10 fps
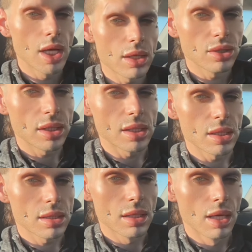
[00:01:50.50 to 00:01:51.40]

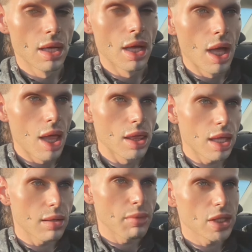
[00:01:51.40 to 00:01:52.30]
Jesus that the
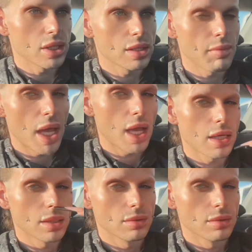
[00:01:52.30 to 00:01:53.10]
bitch is back.